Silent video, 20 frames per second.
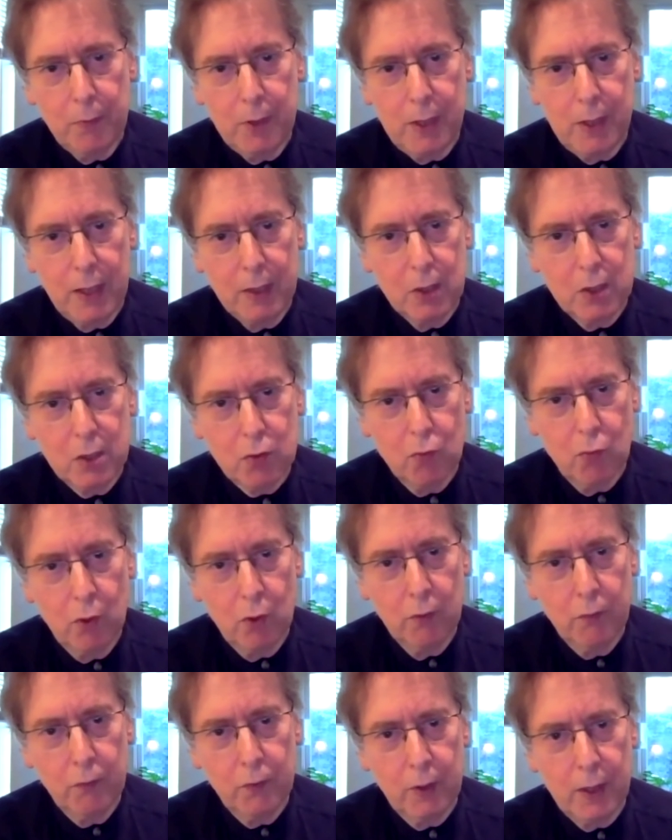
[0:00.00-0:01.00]
had this
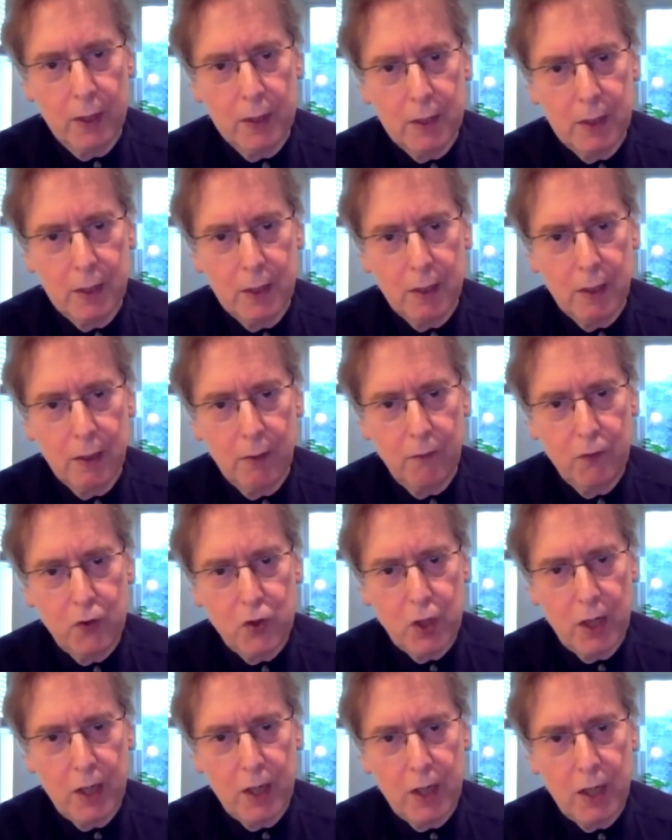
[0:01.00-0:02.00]
wonderful idea of
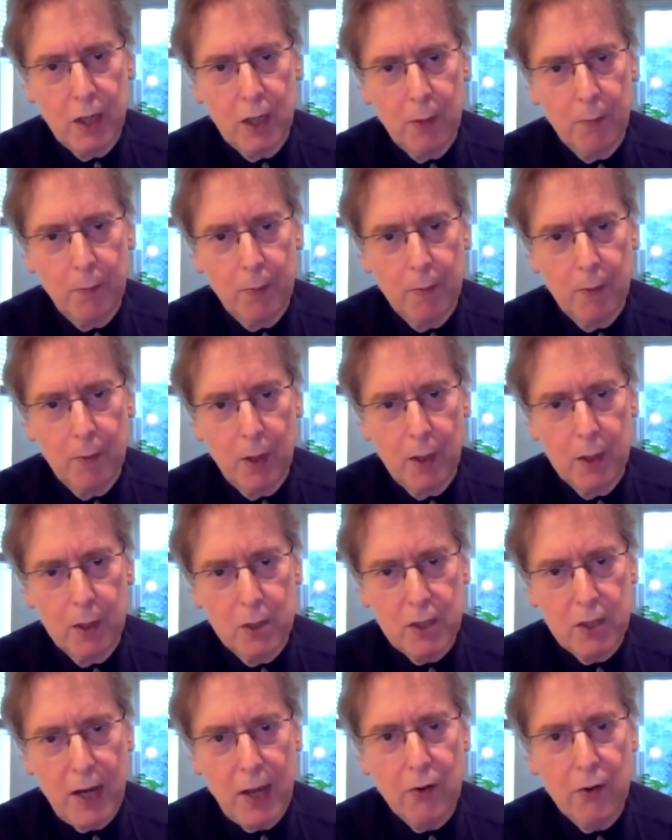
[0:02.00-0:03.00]
setting up a
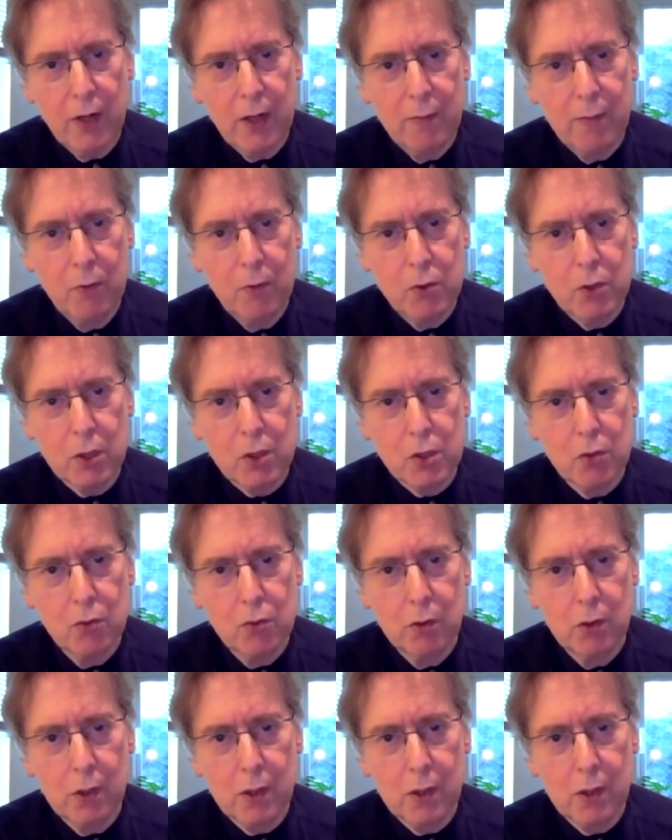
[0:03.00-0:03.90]
Saturday music school,